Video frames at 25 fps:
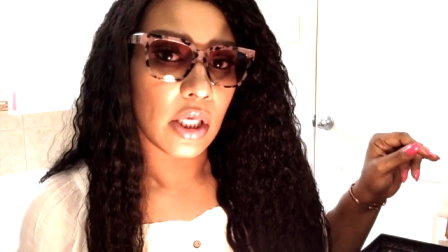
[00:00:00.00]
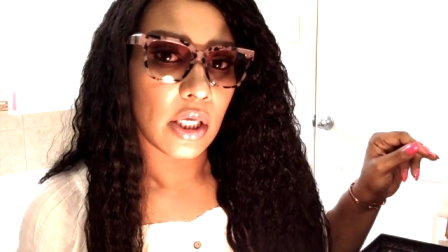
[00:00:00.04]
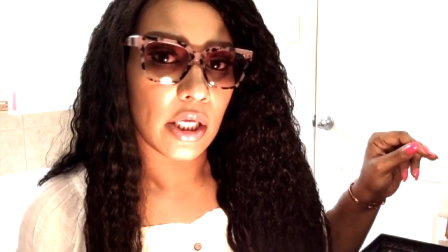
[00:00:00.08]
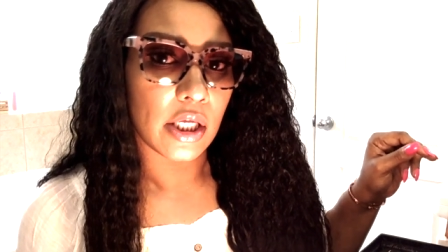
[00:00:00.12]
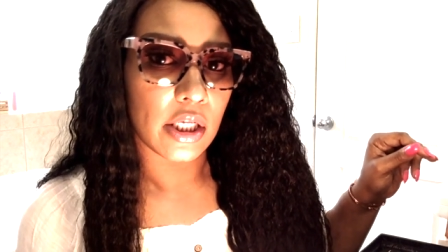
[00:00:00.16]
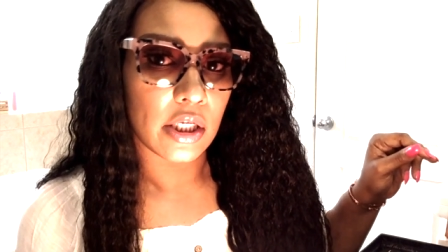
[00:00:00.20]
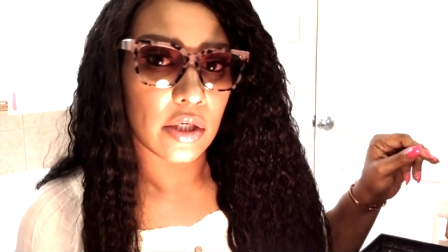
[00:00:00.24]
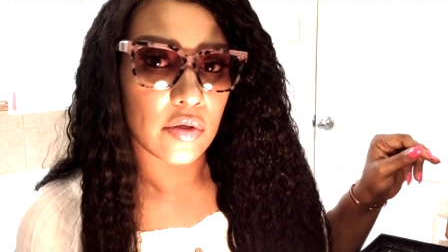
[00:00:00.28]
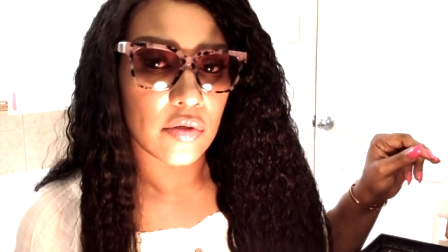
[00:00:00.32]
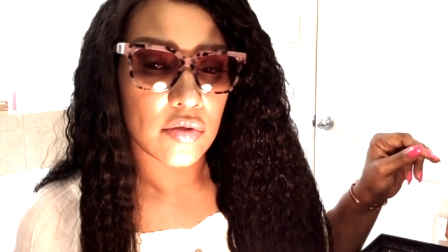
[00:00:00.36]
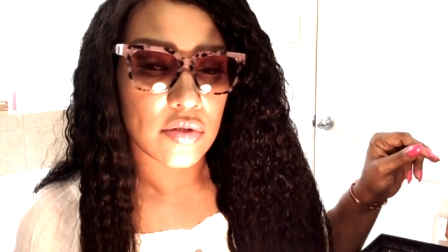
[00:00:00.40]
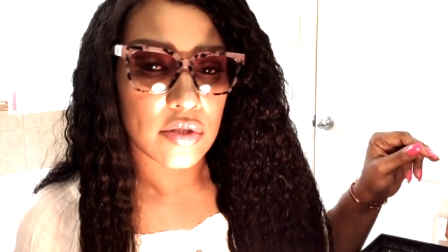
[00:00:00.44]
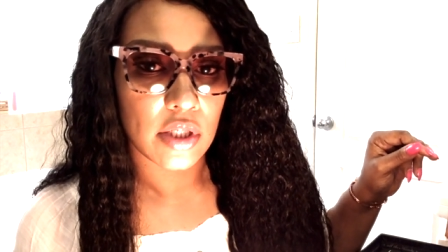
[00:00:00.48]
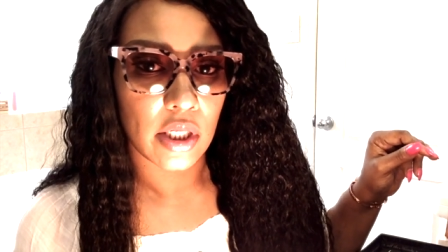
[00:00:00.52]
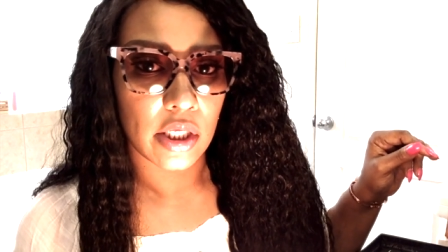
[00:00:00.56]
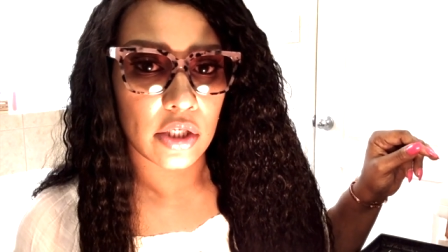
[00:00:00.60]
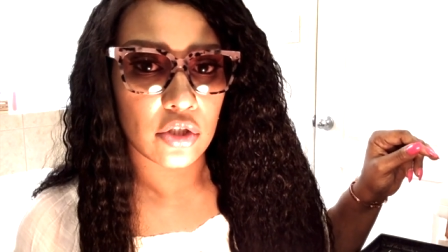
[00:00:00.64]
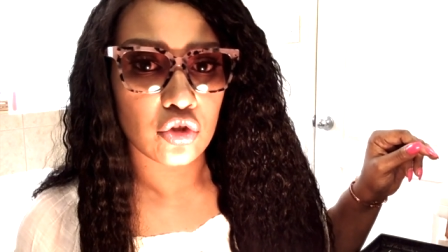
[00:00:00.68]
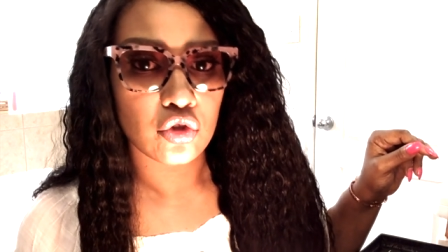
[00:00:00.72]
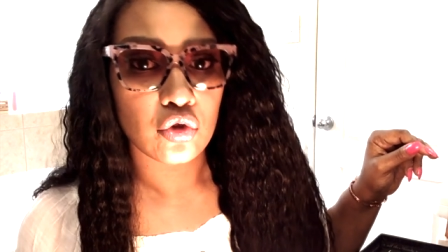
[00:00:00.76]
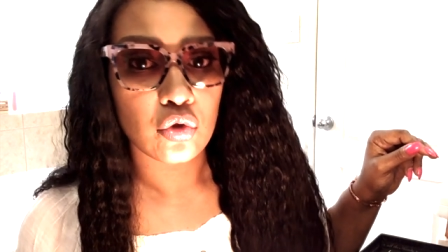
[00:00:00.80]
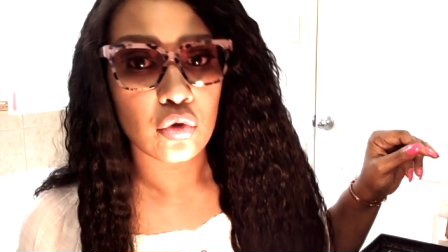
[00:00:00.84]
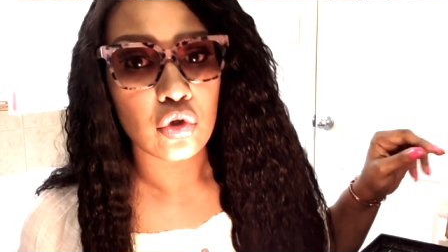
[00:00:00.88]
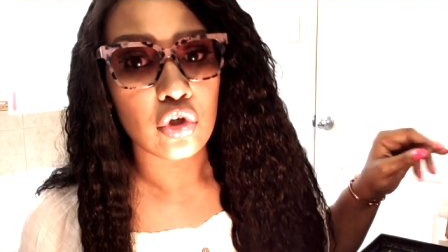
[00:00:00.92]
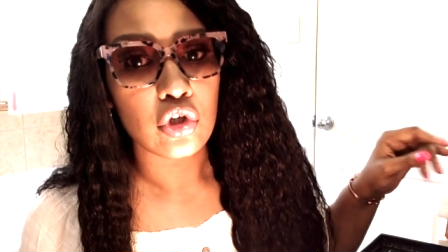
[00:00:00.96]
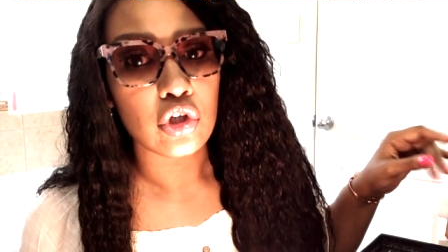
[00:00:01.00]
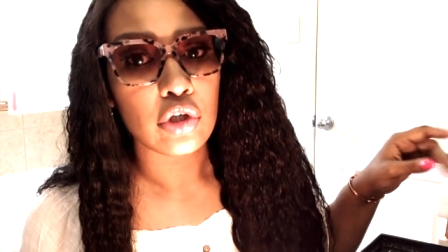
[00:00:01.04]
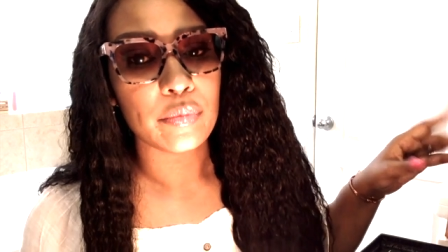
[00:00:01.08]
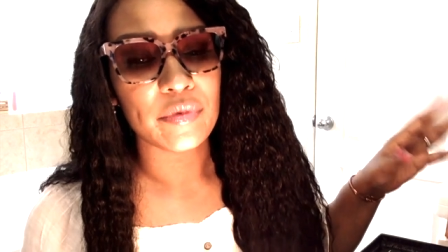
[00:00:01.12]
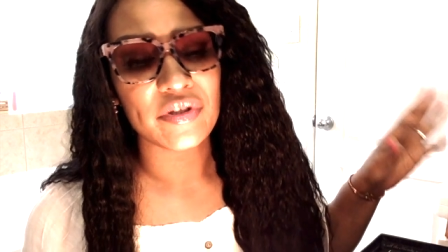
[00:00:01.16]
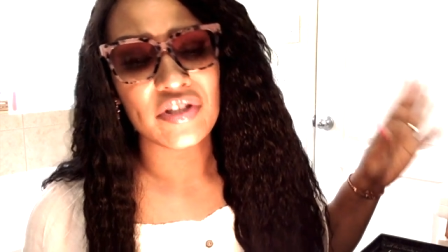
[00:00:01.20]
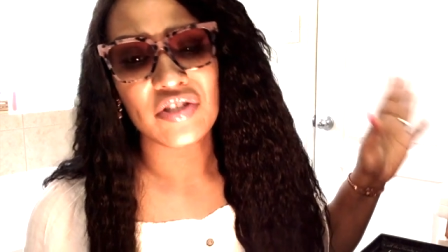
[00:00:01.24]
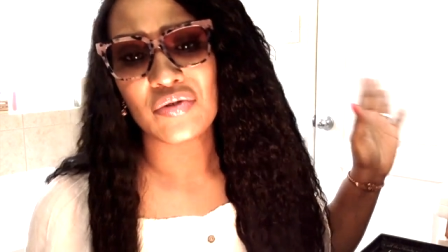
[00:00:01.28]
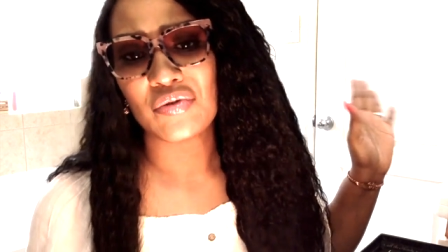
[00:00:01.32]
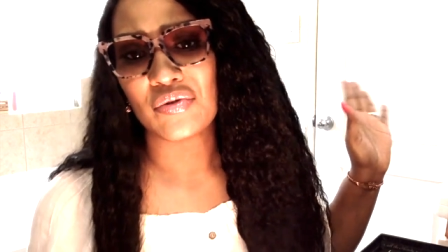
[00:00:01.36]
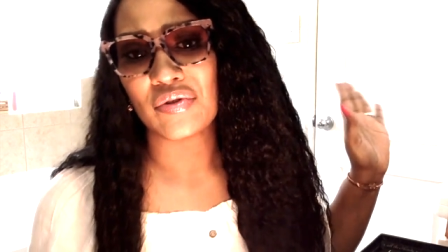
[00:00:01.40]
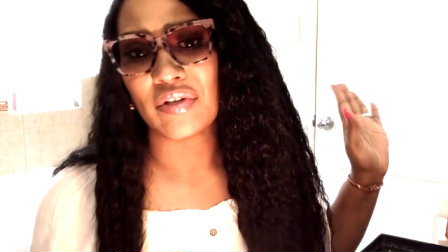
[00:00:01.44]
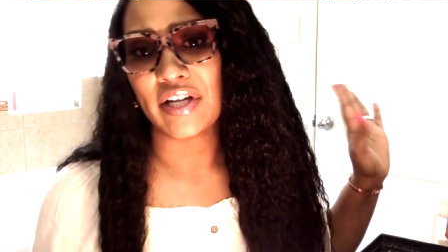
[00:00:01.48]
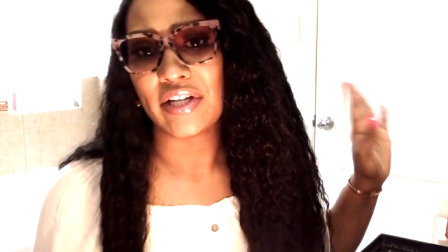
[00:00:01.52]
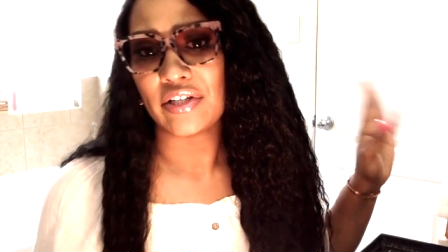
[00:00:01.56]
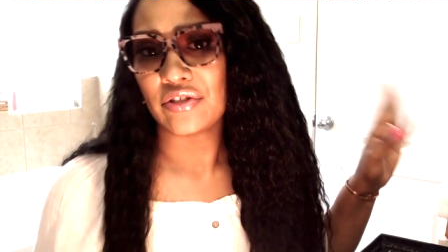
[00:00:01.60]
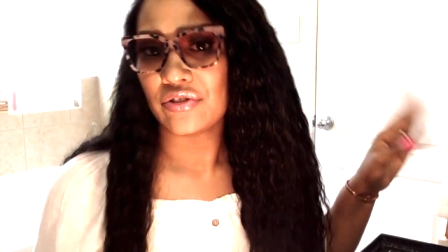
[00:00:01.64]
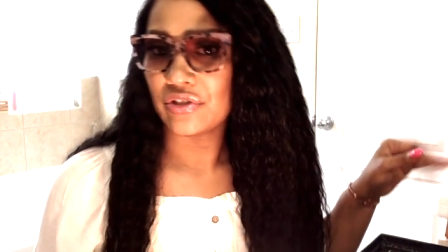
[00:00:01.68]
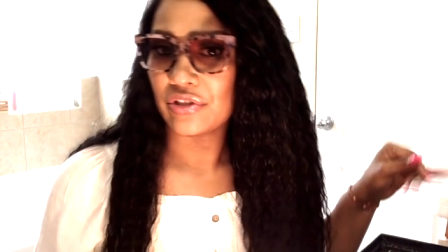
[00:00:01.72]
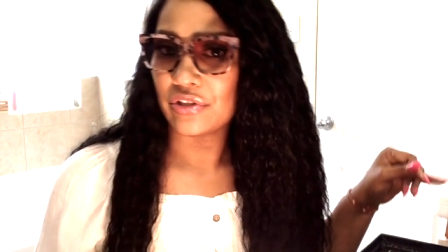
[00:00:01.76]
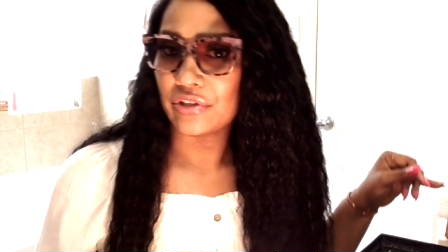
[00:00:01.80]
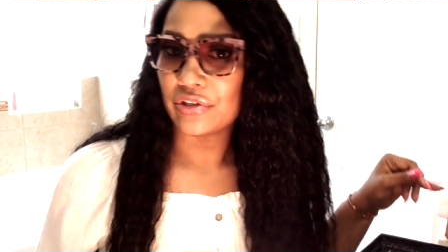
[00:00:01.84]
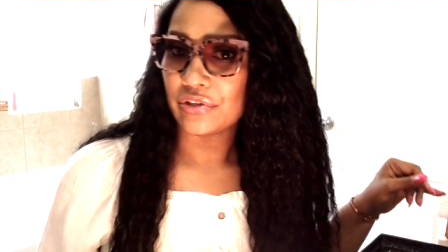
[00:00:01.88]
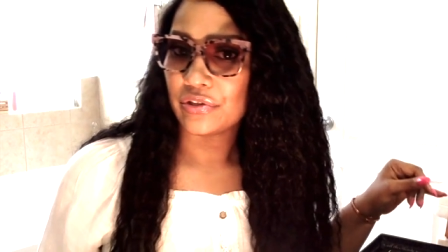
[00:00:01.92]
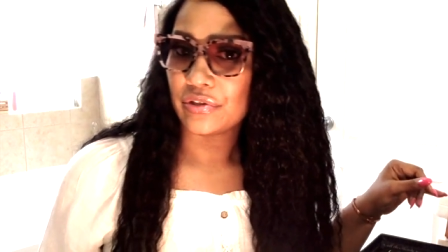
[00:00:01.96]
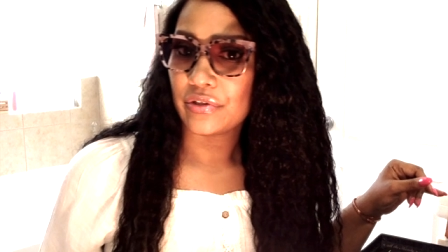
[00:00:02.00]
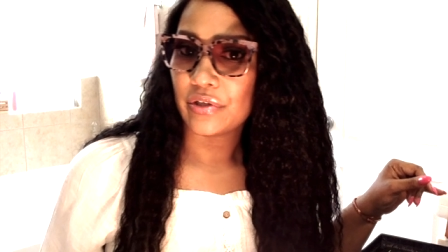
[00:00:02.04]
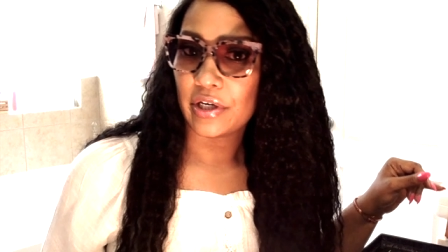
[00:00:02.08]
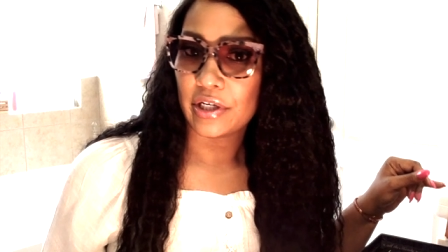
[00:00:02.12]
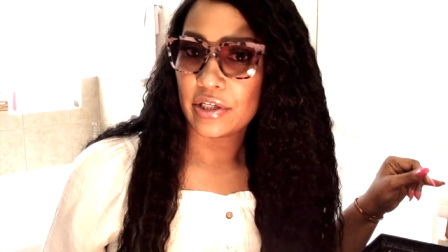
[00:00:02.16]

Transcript: And I was like, sure, but this was last year.